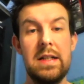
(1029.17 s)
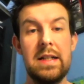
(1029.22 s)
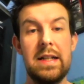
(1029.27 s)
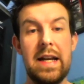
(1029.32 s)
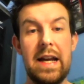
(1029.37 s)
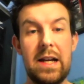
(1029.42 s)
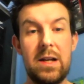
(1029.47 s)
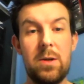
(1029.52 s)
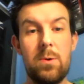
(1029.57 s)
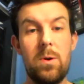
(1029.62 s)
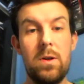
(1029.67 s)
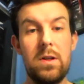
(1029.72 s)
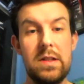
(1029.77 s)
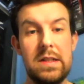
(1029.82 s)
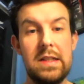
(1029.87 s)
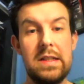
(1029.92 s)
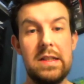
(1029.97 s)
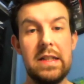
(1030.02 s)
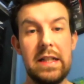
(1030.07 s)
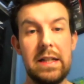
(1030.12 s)
care
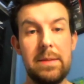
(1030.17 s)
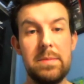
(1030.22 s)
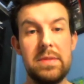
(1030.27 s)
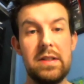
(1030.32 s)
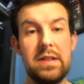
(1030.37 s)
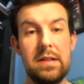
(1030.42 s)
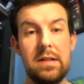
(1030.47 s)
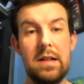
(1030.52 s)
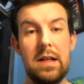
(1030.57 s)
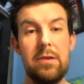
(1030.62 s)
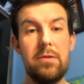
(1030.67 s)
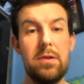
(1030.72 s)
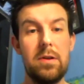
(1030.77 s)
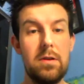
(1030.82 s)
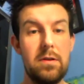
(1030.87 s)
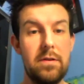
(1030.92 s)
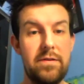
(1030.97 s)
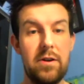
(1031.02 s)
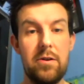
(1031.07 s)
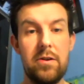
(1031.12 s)
quality teams in
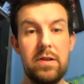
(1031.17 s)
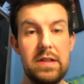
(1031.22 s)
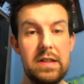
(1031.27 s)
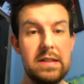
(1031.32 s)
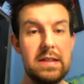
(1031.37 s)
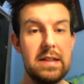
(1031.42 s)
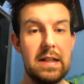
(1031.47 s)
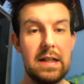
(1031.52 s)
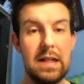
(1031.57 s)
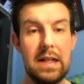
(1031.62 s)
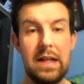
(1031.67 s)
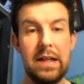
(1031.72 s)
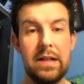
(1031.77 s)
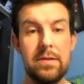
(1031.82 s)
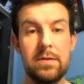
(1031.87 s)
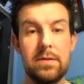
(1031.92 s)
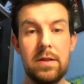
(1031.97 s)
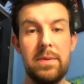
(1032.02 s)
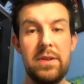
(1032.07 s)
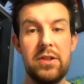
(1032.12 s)
local authorities and
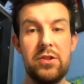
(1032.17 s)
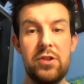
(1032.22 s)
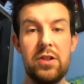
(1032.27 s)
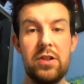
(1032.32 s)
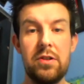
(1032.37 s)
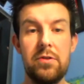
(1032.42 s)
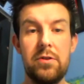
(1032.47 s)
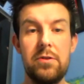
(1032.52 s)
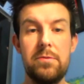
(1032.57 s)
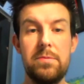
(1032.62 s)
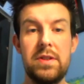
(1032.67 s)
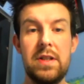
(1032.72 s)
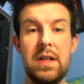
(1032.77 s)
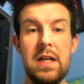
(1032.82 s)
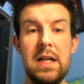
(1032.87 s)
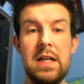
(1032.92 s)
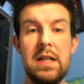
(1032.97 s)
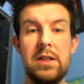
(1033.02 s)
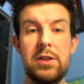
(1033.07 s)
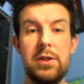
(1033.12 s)
clinical commissioning groups
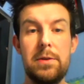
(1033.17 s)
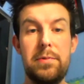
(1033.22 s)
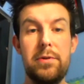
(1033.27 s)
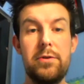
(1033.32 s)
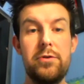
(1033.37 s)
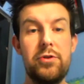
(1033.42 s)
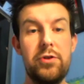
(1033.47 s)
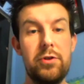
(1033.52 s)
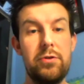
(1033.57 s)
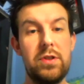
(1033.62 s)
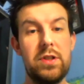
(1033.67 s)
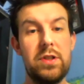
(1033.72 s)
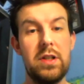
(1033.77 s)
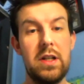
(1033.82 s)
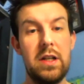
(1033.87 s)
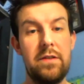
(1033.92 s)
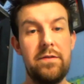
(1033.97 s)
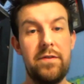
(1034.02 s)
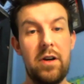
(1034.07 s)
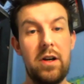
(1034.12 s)
to produce
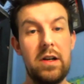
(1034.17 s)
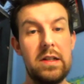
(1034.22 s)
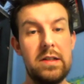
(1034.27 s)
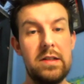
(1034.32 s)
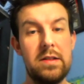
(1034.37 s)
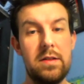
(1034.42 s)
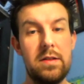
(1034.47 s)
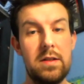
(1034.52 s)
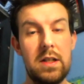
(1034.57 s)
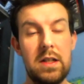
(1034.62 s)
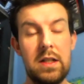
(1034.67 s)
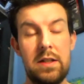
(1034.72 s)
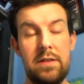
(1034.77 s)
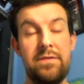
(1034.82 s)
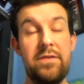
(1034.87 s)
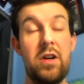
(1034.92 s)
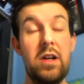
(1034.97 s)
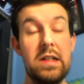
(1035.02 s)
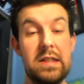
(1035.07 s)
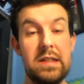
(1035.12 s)

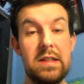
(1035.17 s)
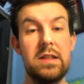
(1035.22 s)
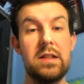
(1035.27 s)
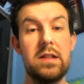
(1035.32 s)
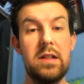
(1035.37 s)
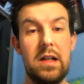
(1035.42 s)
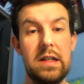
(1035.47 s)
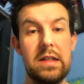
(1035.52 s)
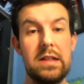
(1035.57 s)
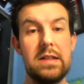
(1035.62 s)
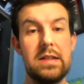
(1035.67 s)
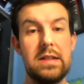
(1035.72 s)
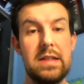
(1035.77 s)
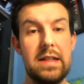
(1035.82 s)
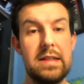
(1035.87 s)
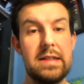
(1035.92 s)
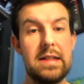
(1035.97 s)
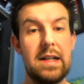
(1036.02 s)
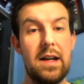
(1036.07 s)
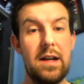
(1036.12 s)
advice and guidance
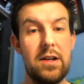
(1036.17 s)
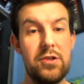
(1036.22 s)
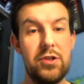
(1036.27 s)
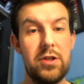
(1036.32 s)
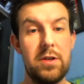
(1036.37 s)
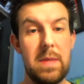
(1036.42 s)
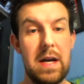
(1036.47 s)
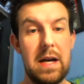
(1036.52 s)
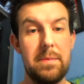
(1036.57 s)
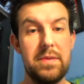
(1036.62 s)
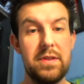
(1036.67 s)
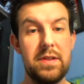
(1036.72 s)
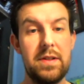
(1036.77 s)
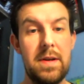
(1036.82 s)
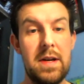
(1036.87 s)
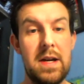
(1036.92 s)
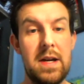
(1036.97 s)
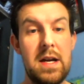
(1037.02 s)
escalation maps,